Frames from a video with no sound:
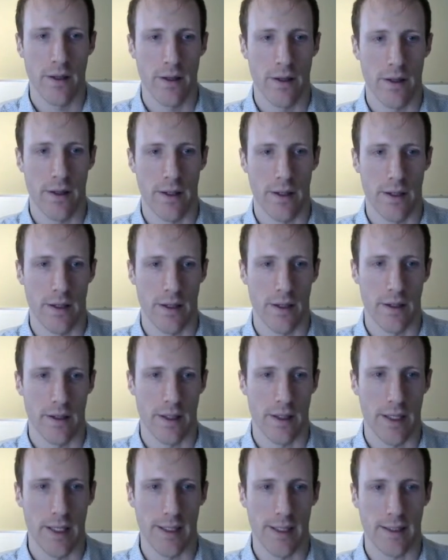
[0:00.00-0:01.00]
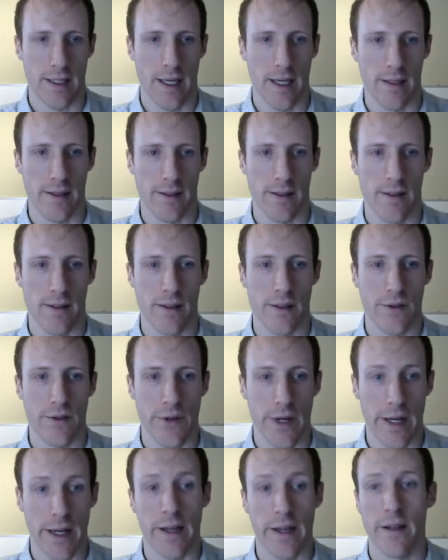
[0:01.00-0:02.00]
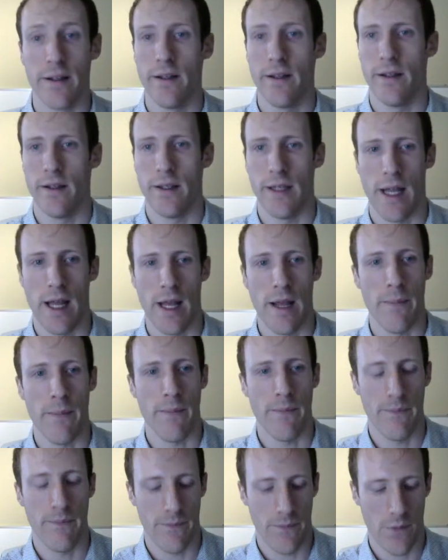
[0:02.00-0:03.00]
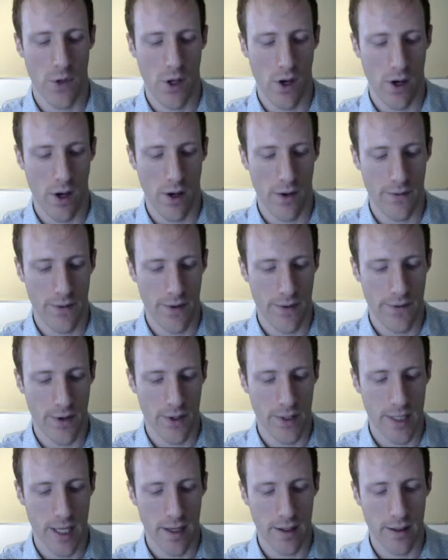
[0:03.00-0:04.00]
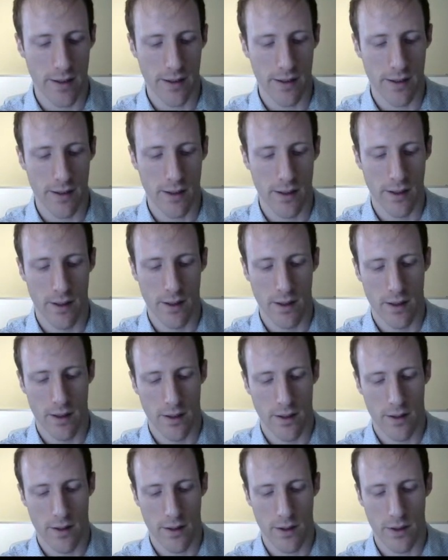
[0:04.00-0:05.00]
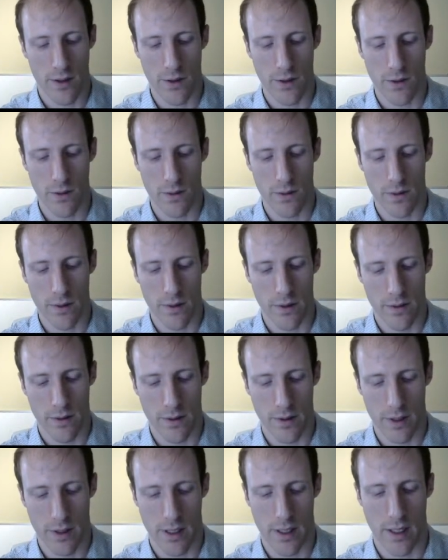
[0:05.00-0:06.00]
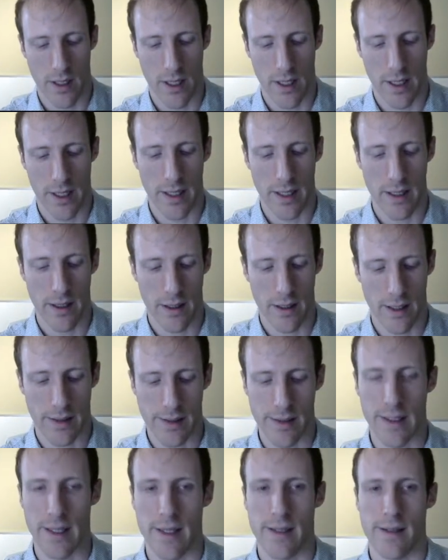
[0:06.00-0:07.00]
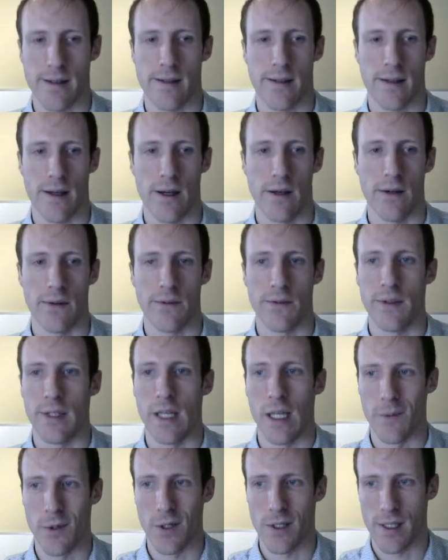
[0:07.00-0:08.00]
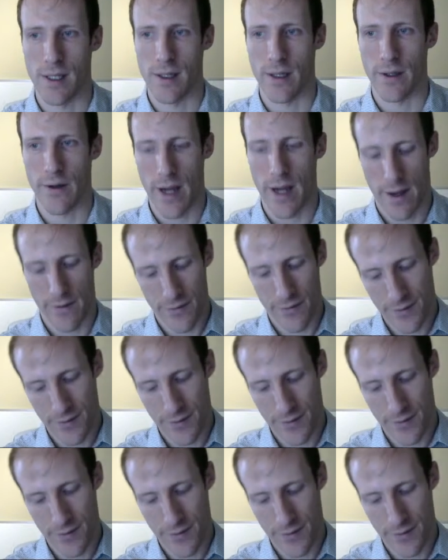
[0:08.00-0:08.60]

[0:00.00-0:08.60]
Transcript: the, in this case, string name of the vertex to its list of neighbors in the graph.